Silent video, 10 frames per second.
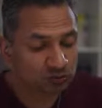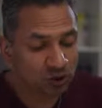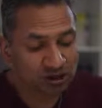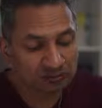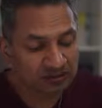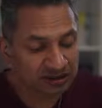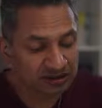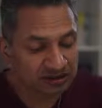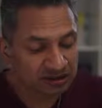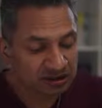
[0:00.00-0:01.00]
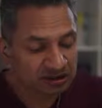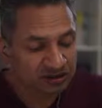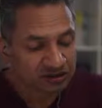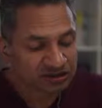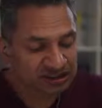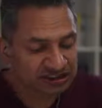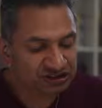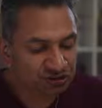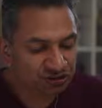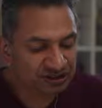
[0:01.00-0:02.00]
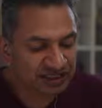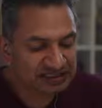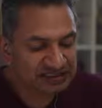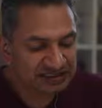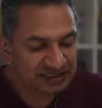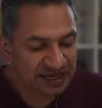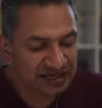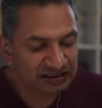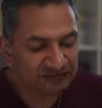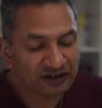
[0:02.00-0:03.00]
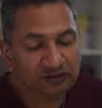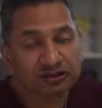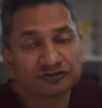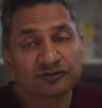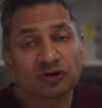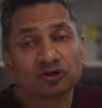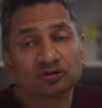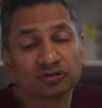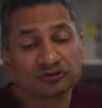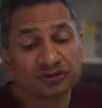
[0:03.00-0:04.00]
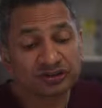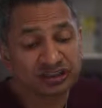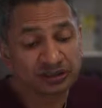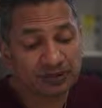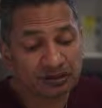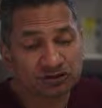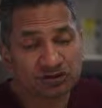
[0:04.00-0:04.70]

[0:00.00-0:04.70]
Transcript: £1,698,438.